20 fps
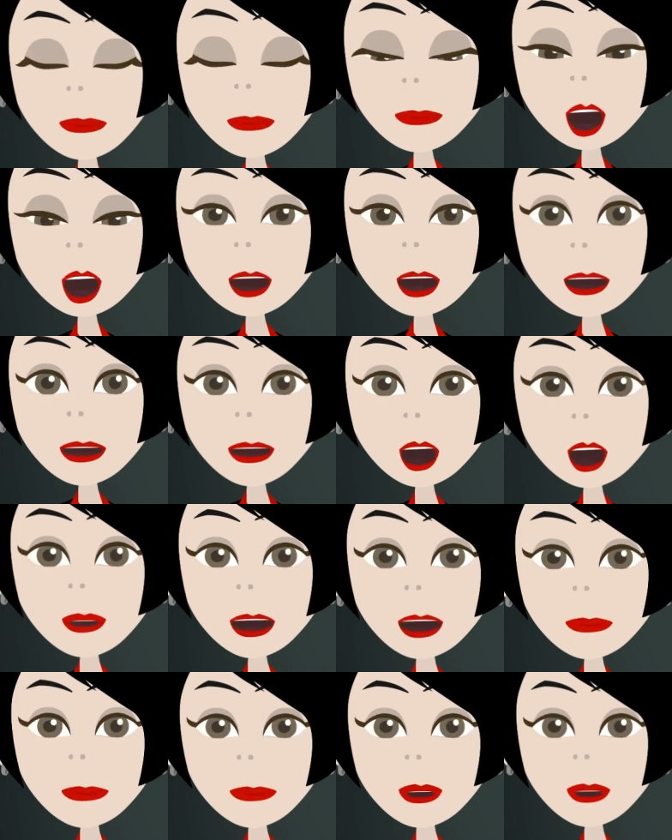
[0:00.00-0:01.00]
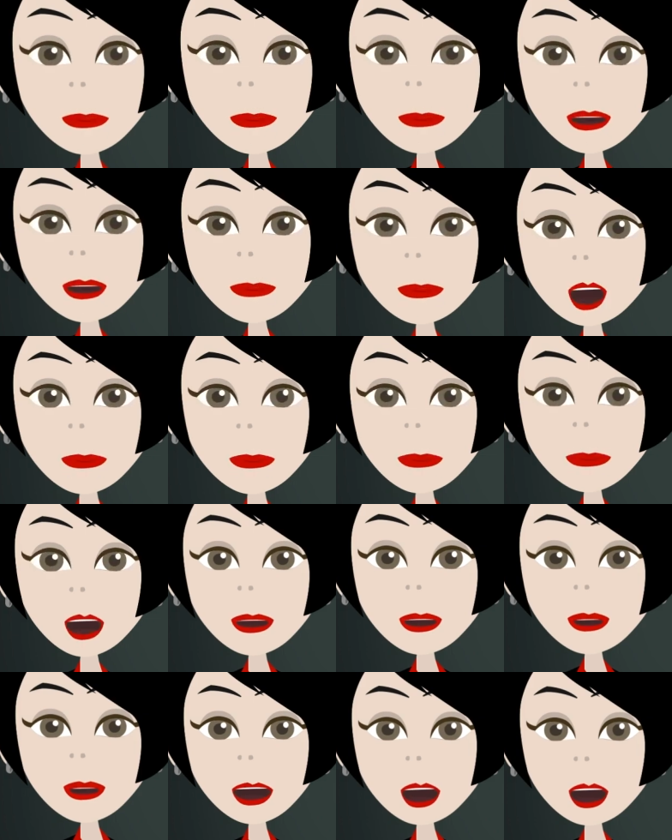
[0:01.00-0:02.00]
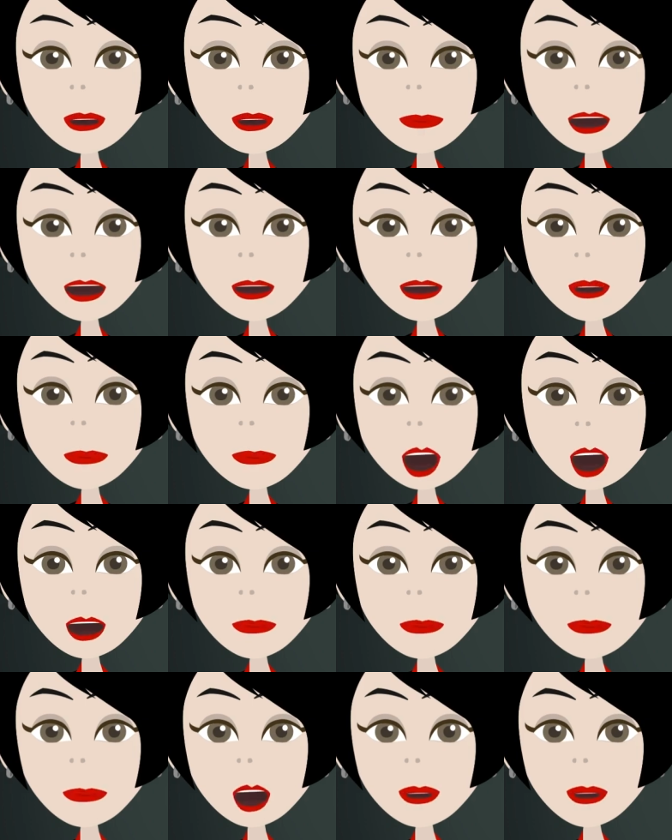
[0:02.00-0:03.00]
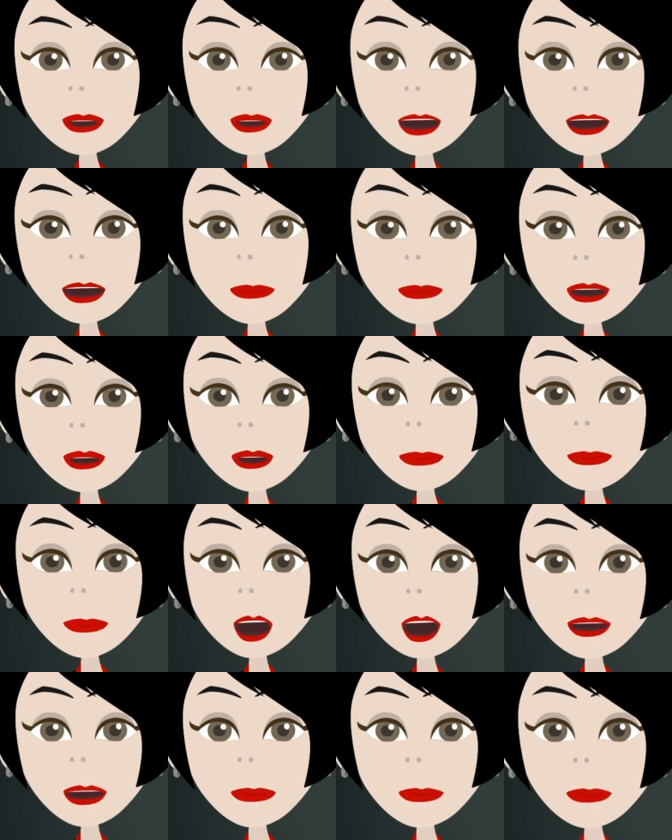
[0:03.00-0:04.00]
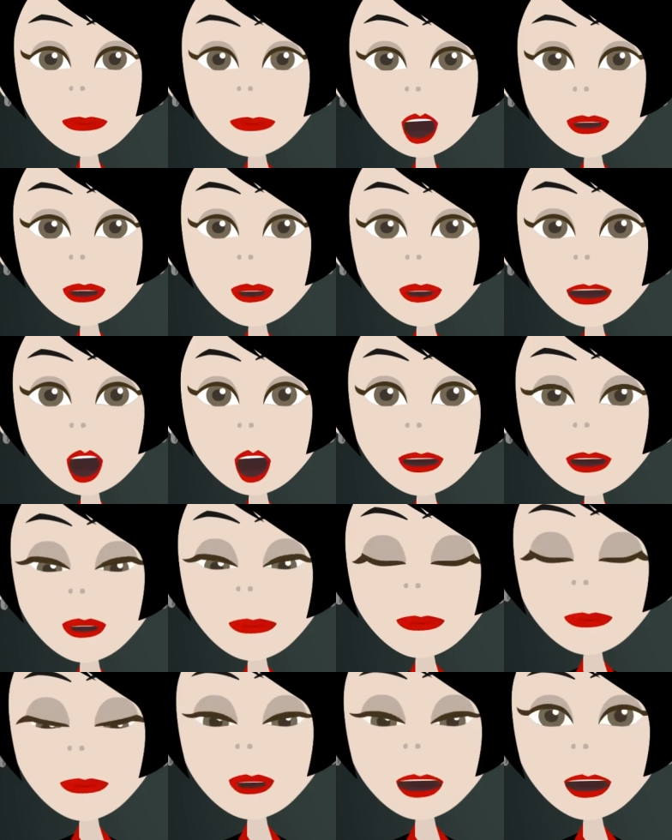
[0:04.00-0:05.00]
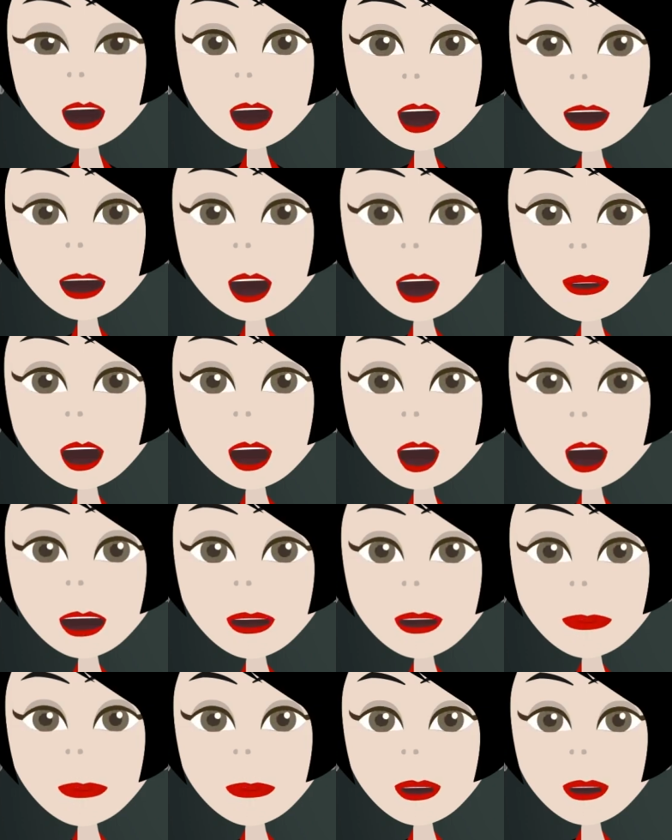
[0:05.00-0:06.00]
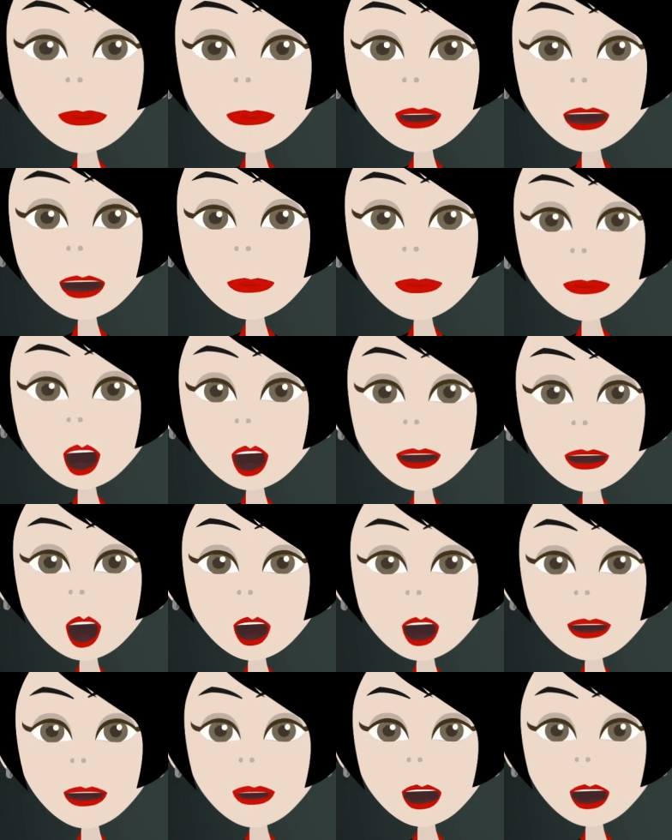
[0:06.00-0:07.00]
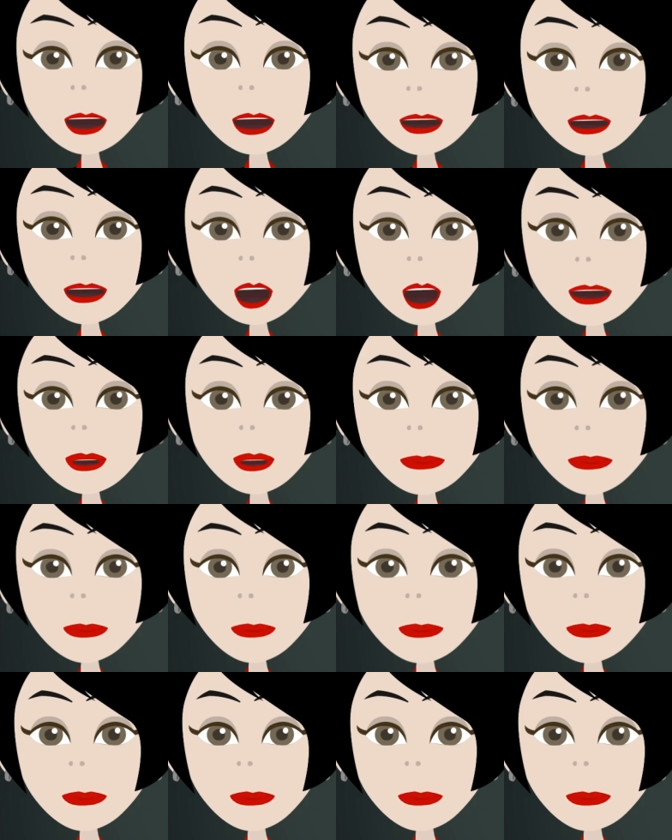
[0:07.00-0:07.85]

You would be just copy-pasting the data from the CSV file to the first sheet and let Excel or LibreOffice Calc do all the hard work.